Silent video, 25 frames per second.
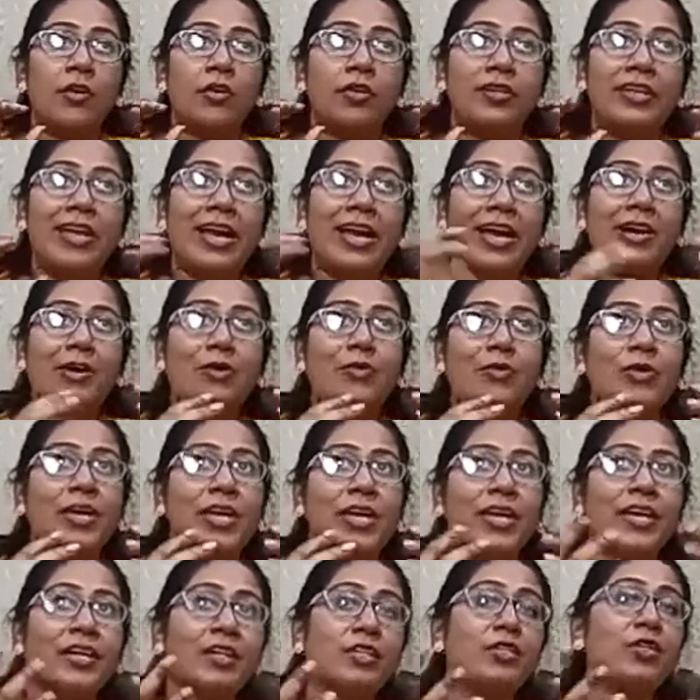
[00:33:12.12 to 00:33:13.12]
Now
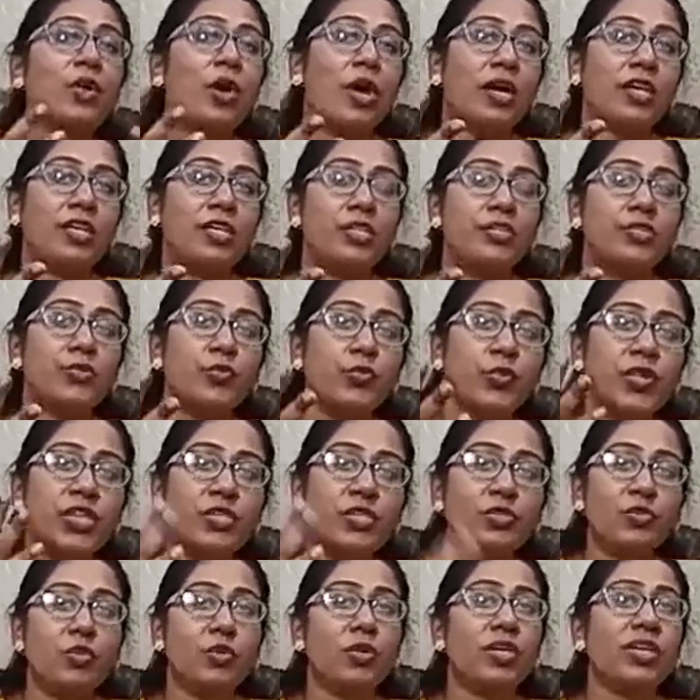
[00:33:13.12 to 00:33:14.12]
in college,
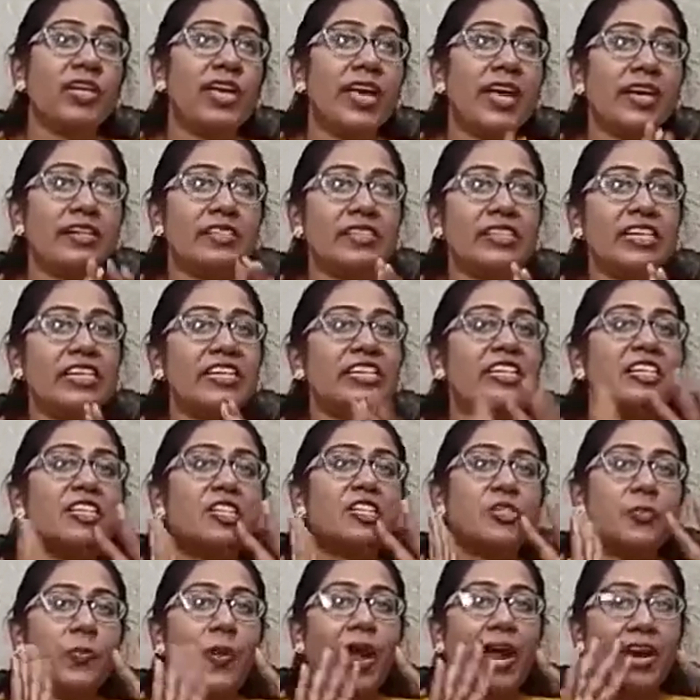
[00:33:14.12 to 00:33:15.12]
we don't get
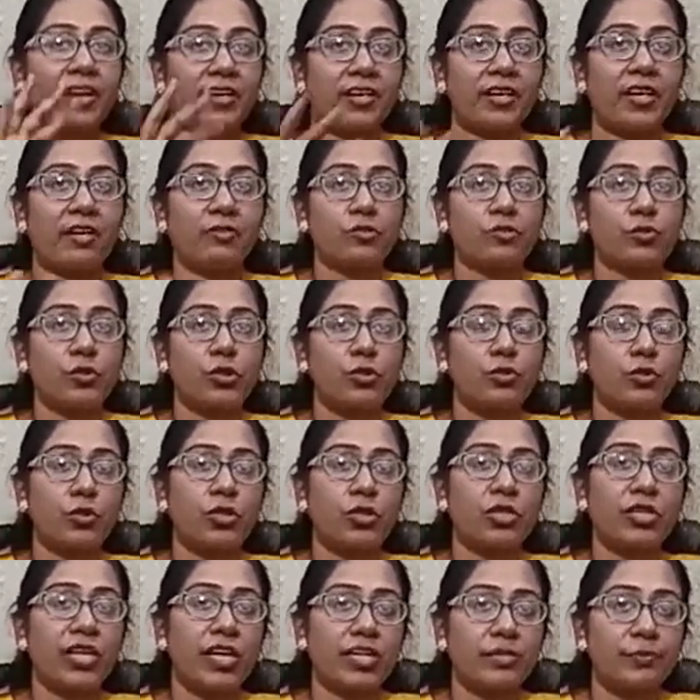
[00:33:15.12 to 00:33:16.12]
kiddish paragraphs. We
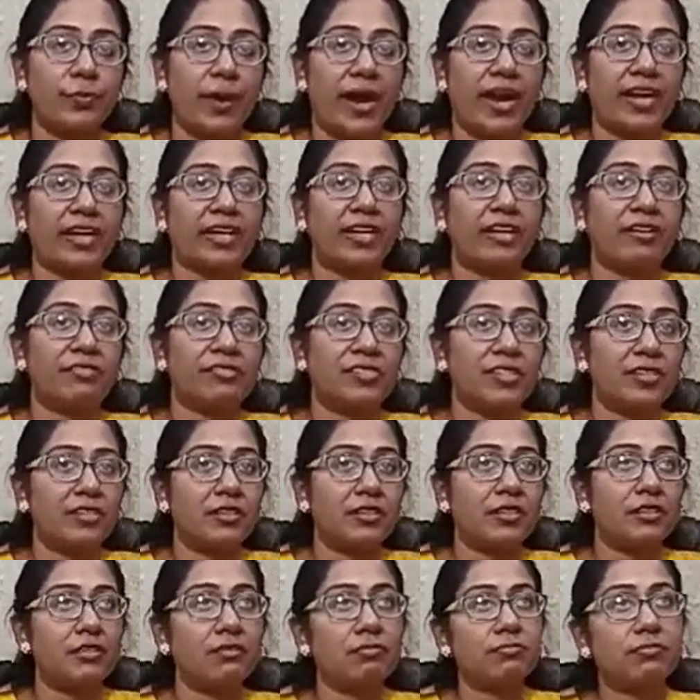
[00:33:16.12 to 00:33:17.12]
don't get paragraphs that
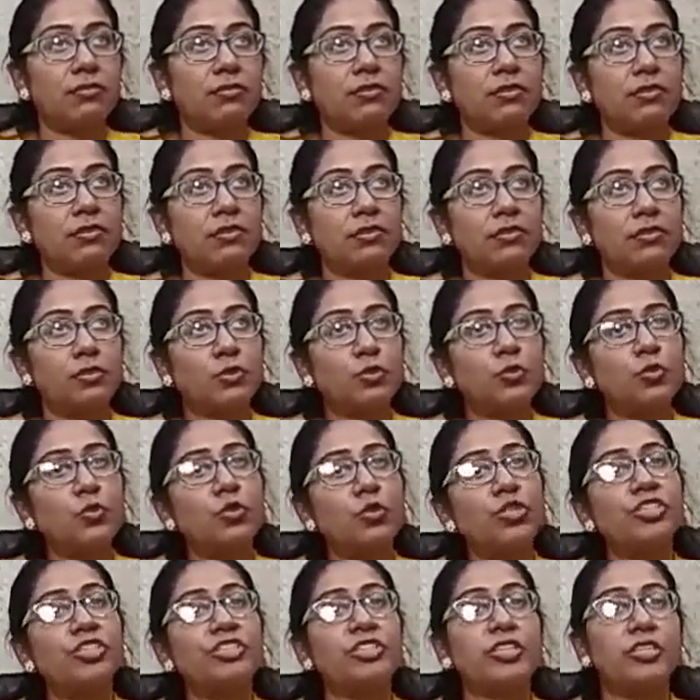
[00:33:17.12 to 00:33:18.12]
the
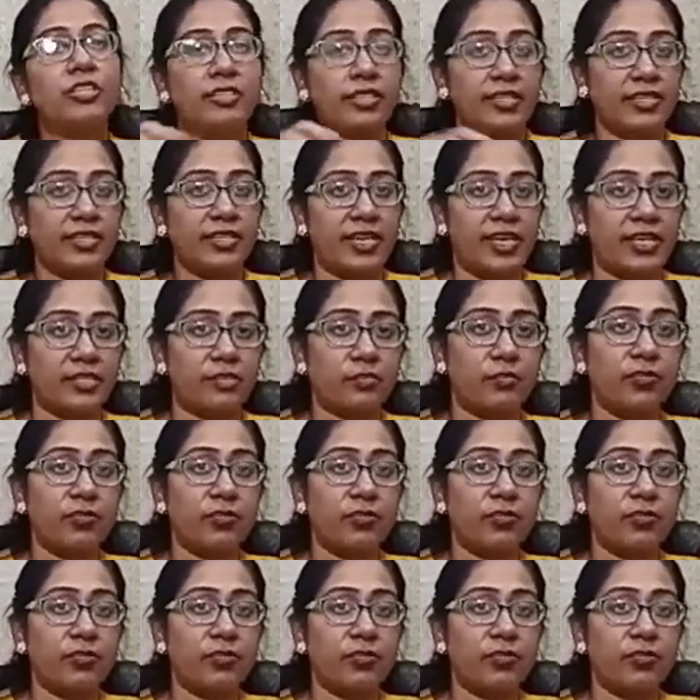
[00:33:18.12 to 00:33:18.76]
school children get.